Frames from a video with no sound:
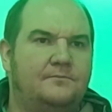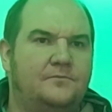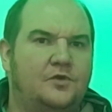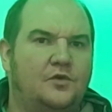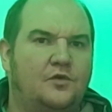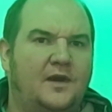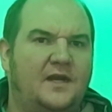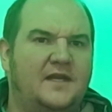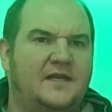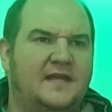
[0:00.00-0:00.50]

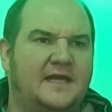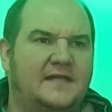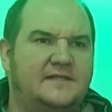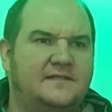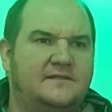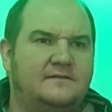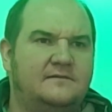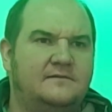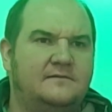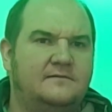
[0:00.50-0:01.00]
Granddad,
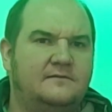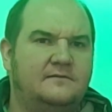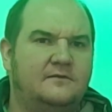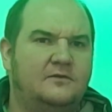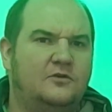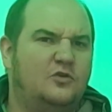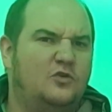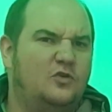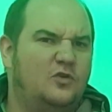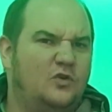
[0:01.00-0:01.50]

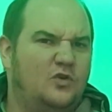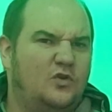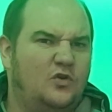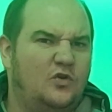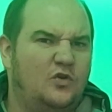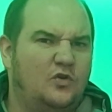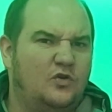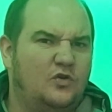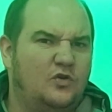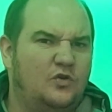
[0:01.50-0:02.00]

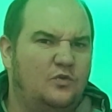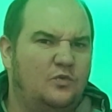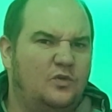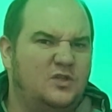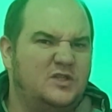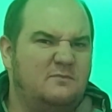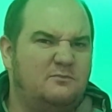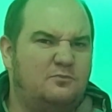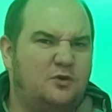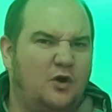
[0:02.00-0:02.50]

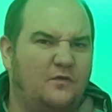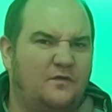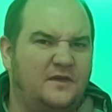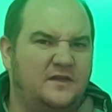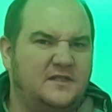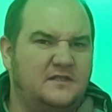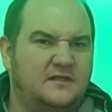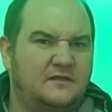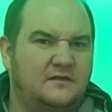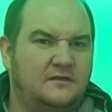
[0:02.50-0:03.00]
what's a prophet?
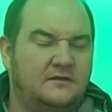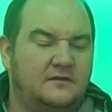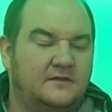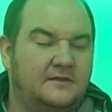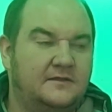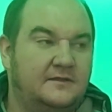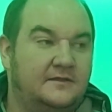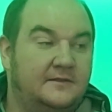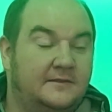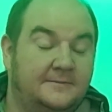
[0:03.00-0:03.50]

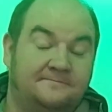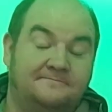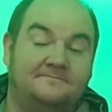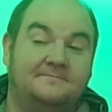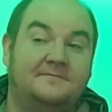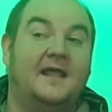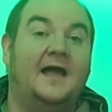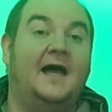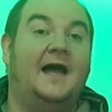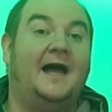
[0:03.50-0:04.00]

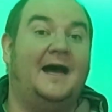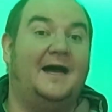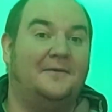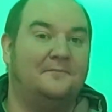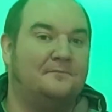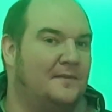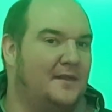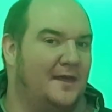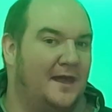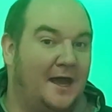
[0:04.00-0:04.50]
Ah,
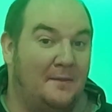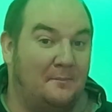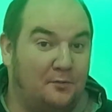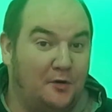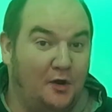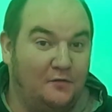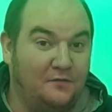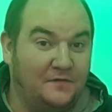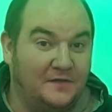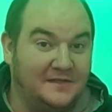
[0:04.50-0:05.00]
a
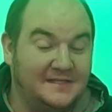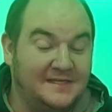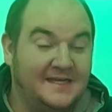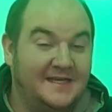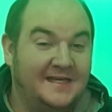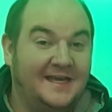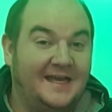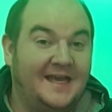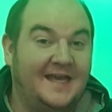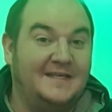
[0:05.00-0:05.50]
prophet
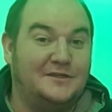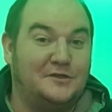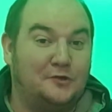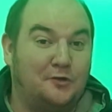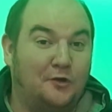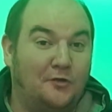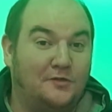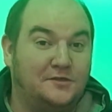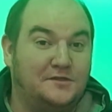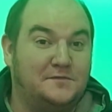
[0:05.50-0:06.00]
is
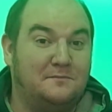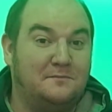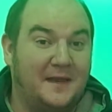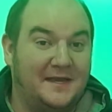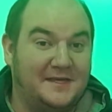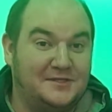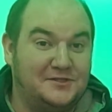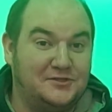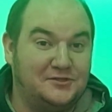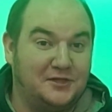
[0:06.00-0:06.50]
God's
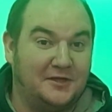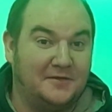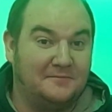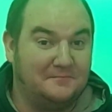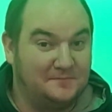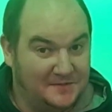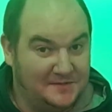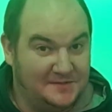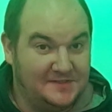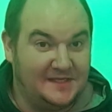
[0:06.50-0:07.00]
messenger,
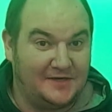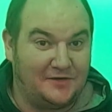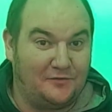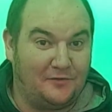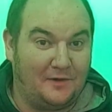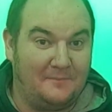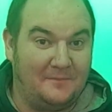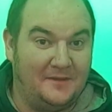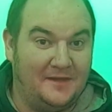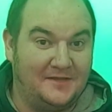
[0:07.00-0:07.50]
said
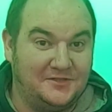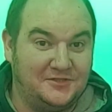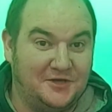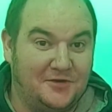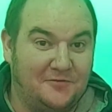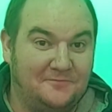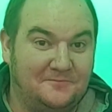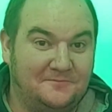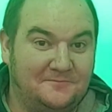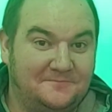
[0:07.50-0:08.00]
Grandpa
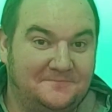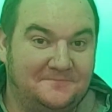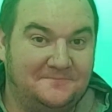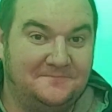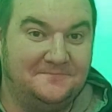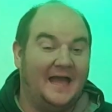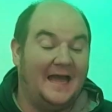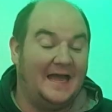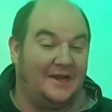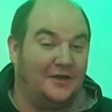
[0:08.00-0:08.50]
Joe.
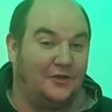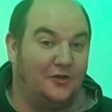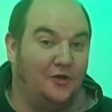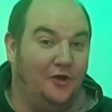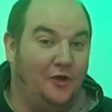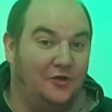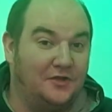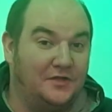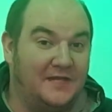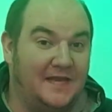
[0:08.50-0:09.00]
And
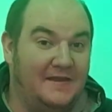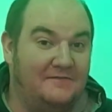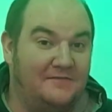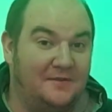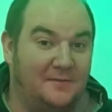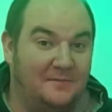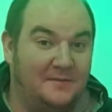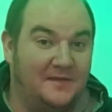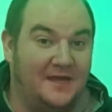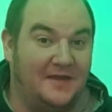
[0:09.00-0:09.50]
God gave
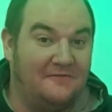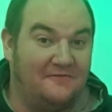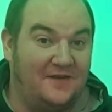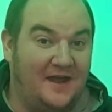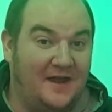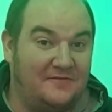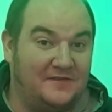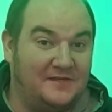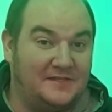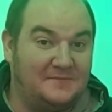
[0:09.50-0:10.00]
them a
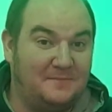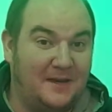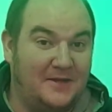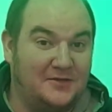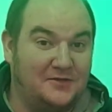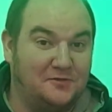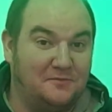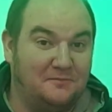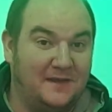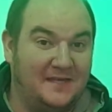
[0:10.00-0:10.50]
very
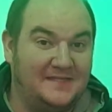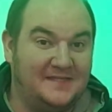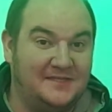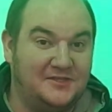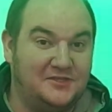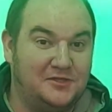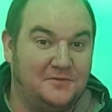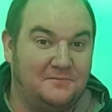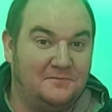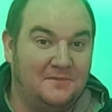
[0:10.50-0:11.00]
special
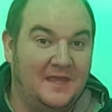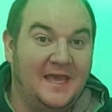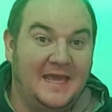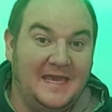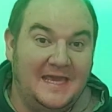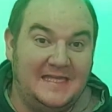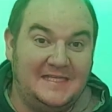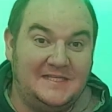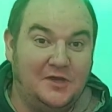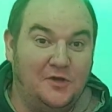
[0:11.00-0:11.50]
message.
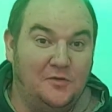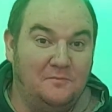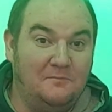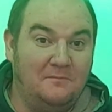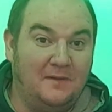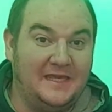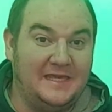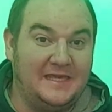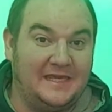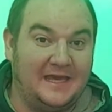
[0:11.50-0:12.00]
He told
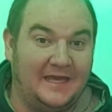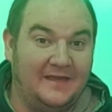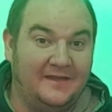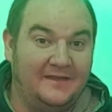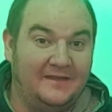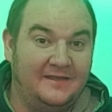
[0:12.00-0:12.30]
Micah,